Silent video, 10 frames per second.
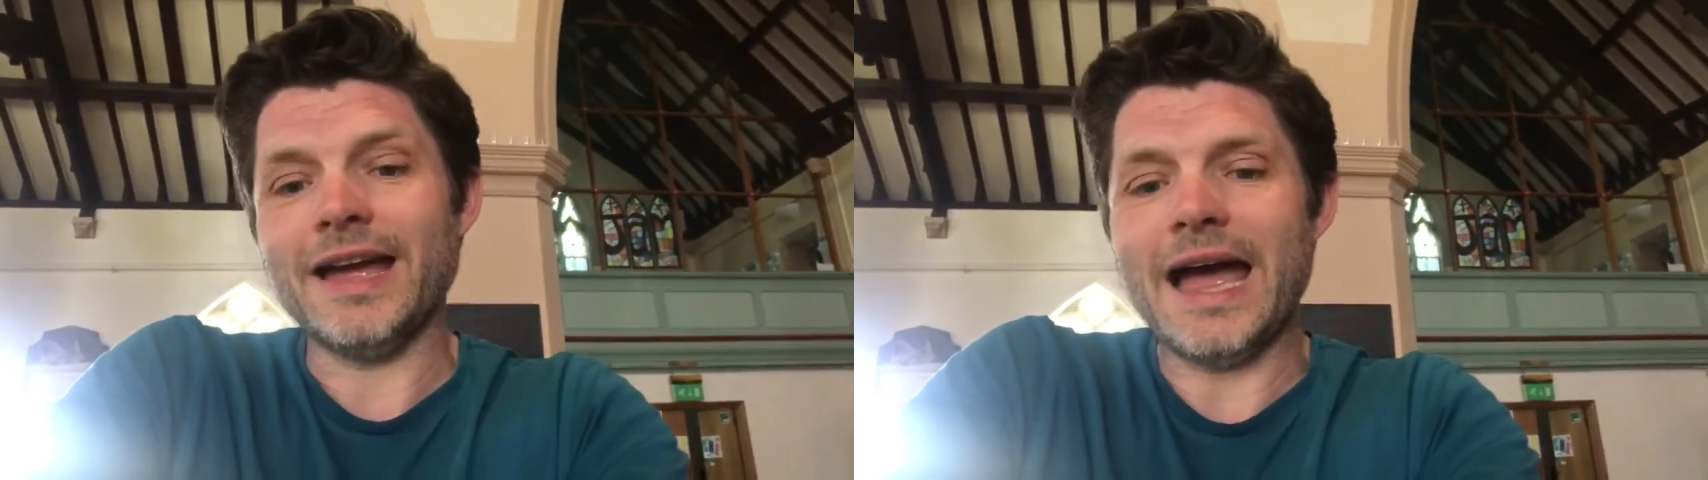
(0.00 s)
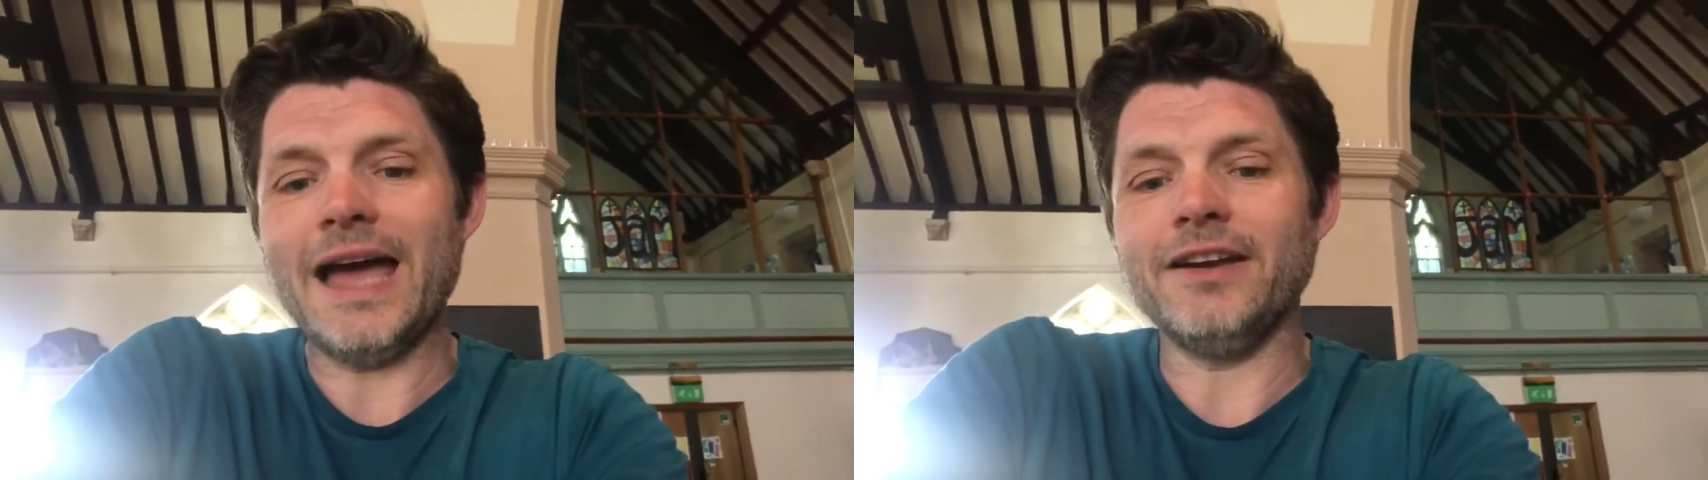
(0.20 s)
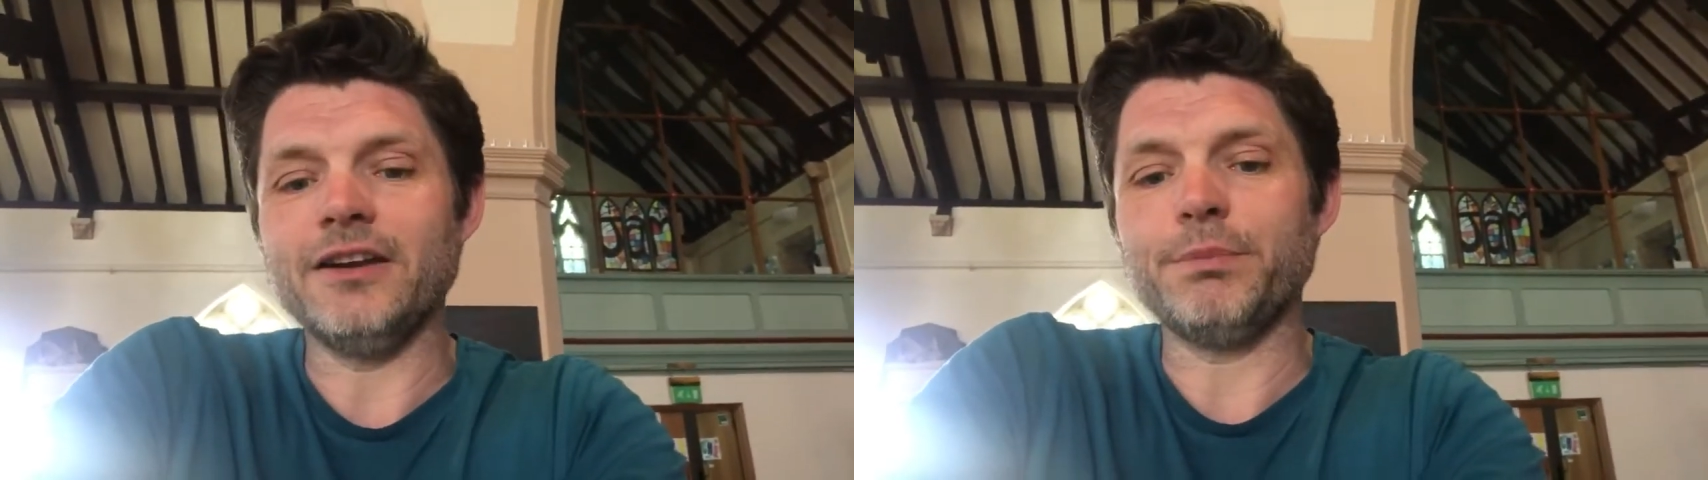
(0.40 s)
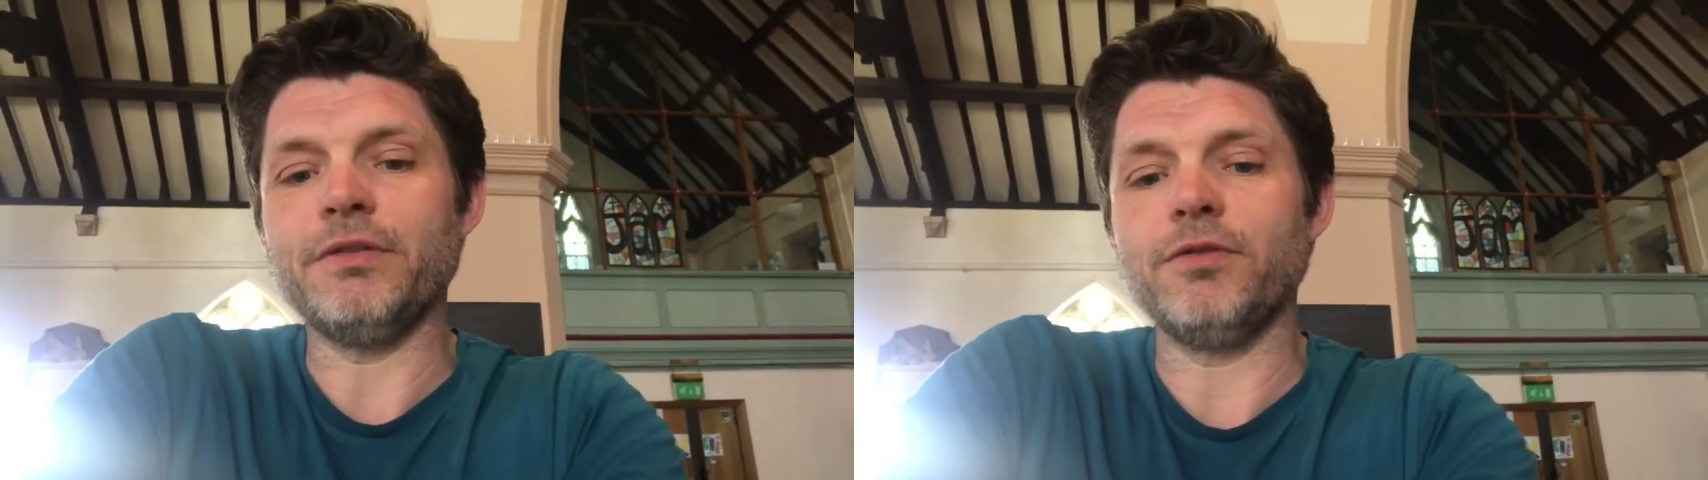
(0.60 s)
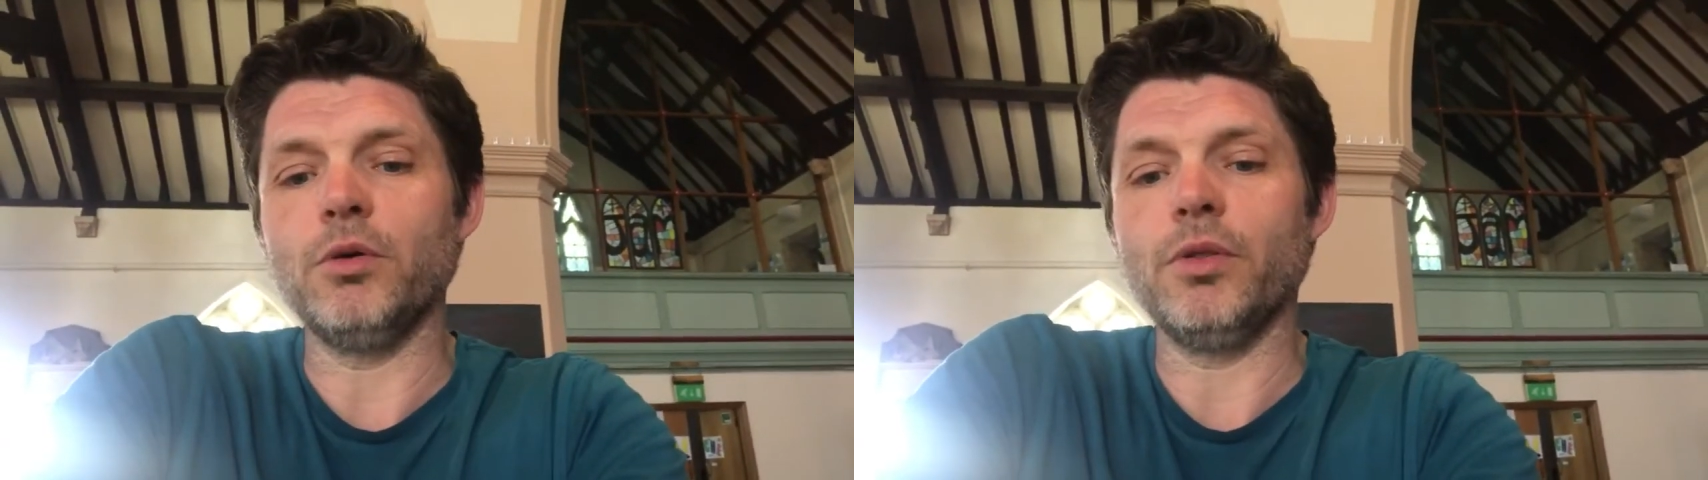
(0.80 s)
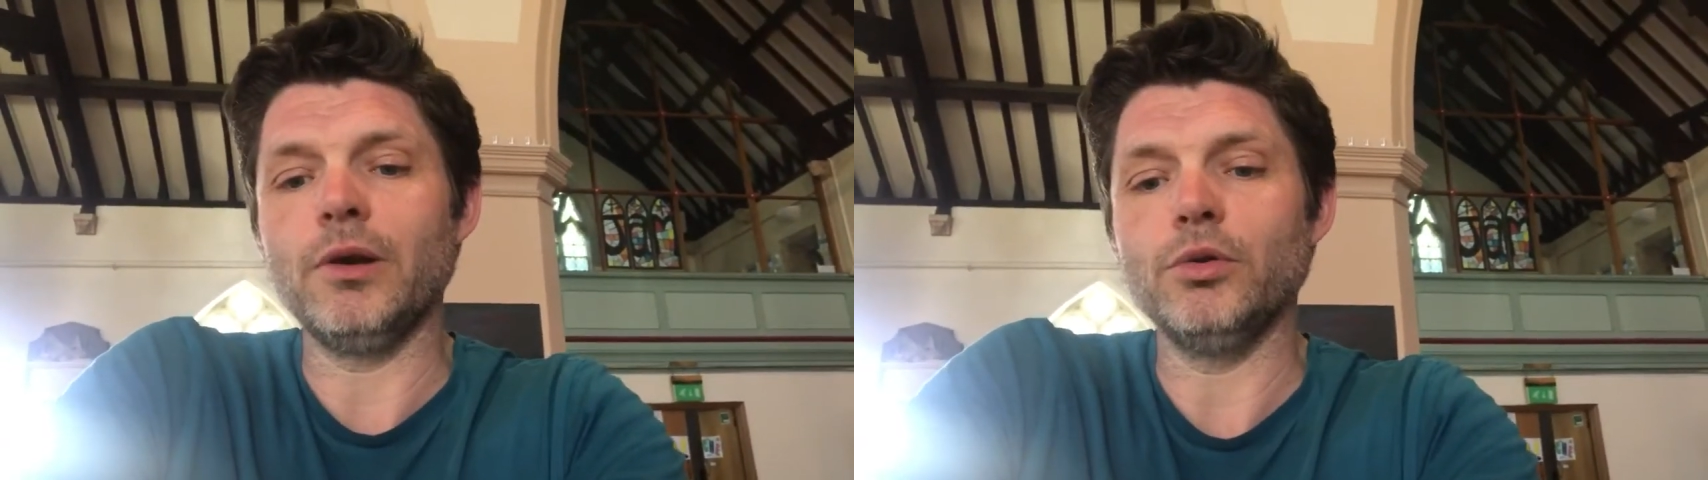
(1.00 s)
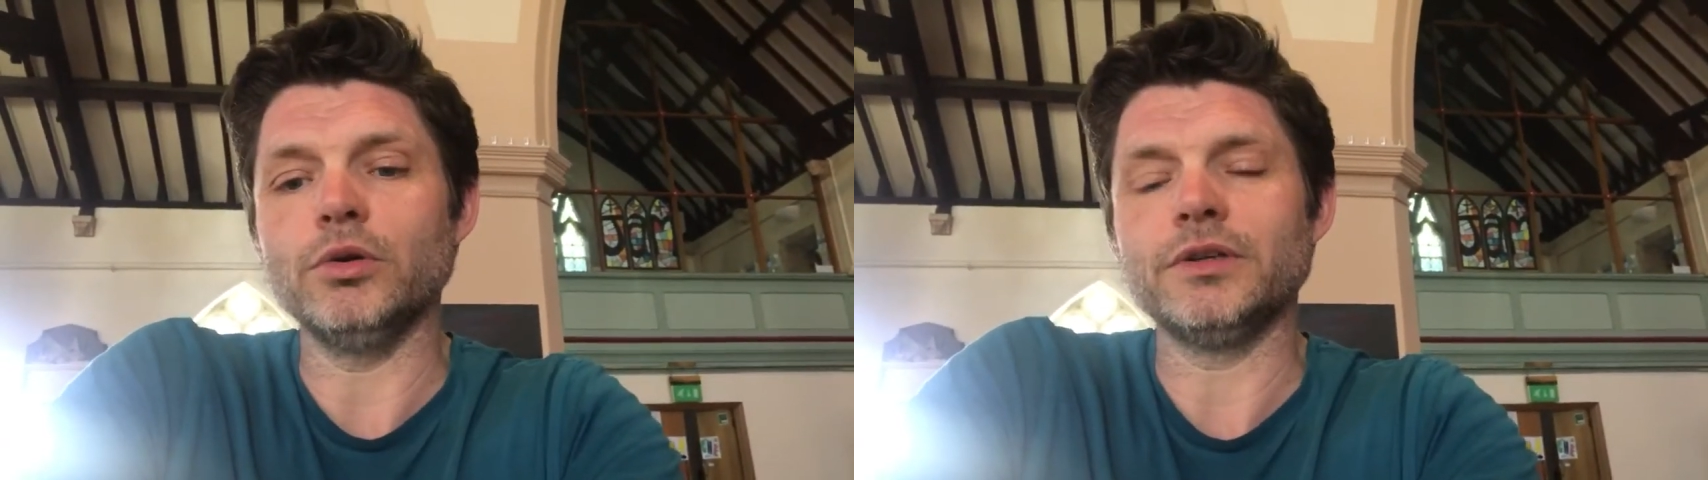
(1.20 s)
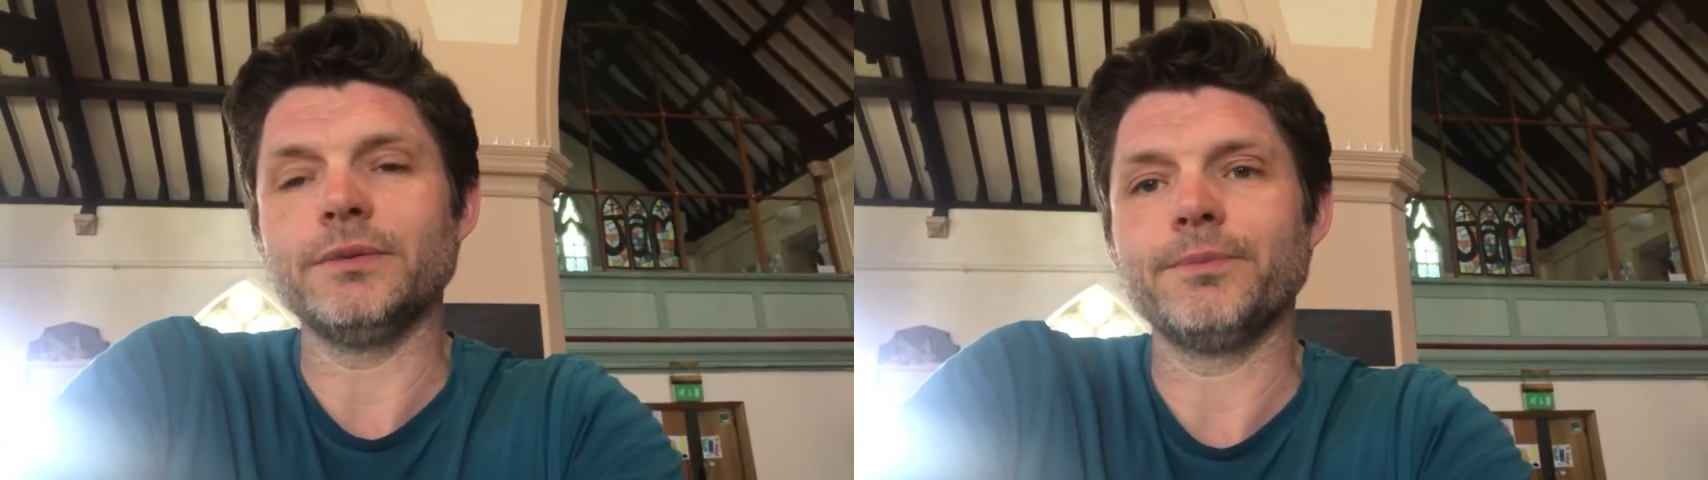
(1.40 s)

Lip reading: and before the Lord.